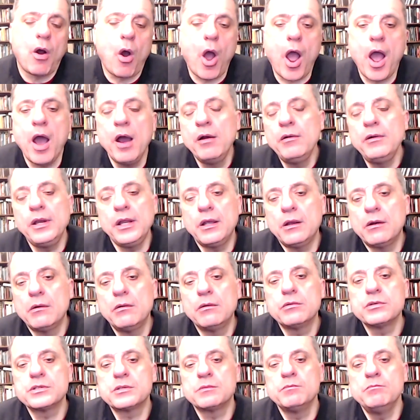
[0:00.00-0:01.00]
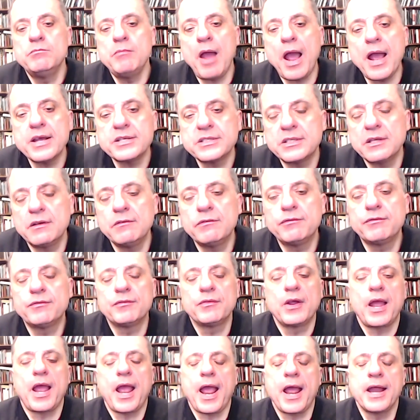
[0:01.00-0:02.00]
only caused massive
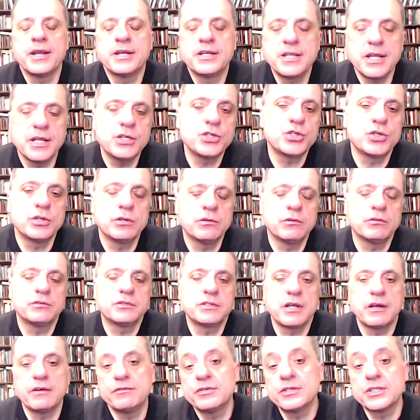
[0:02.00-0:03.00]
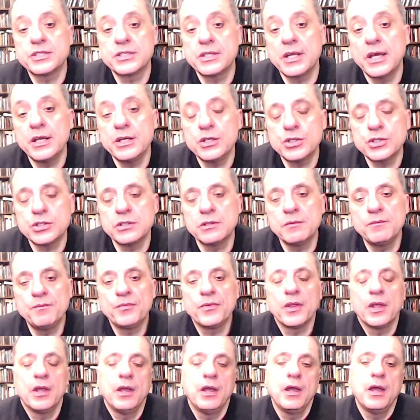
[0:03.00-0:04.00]
additional devastation,
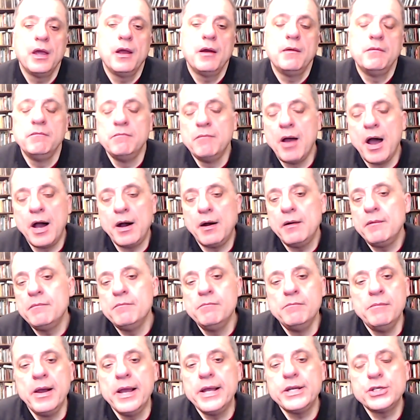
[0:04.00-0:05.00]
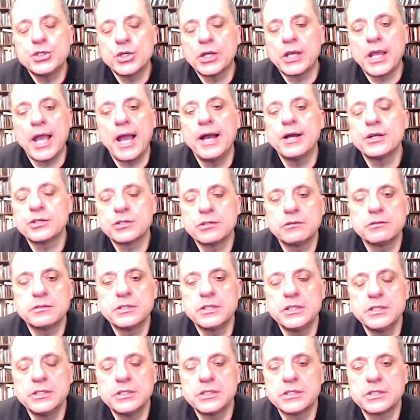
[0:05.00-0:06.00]
major
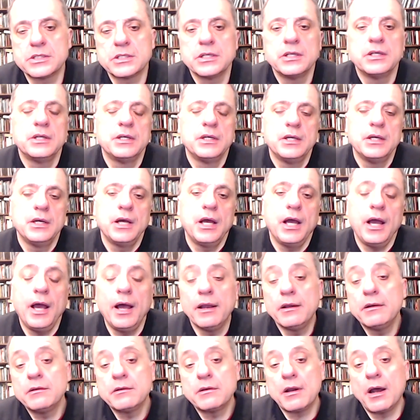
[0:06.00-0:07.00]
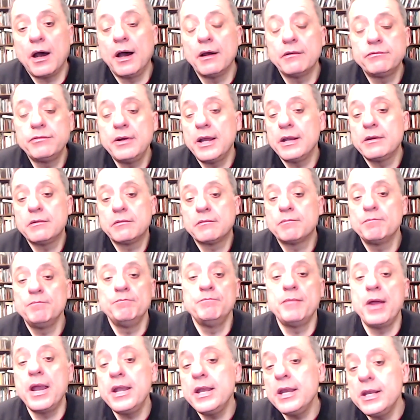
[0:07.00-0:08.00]
casualties. And I've read
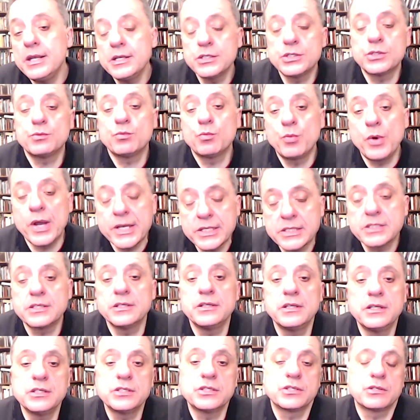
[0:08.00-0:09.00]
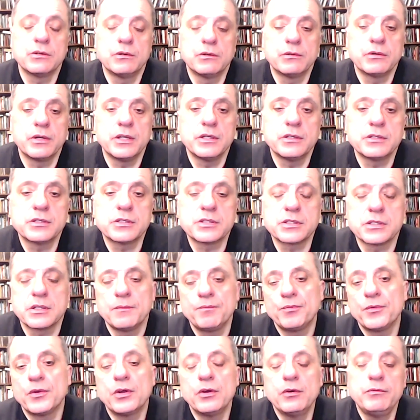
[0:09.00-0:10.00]
many Western historians
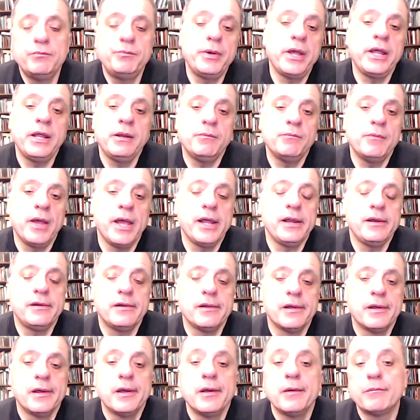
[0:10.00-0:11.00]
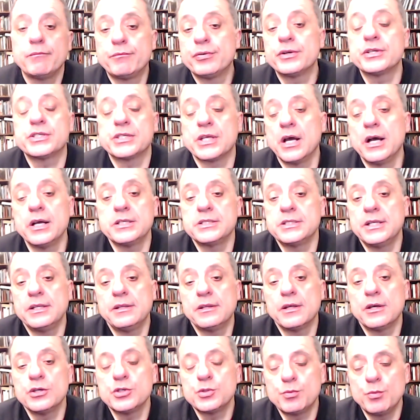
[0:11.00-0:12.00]
who made precisely
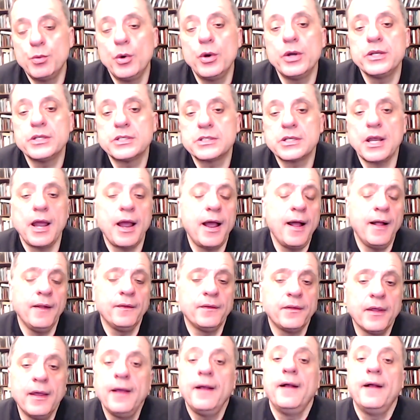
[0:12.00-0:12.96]
those points. And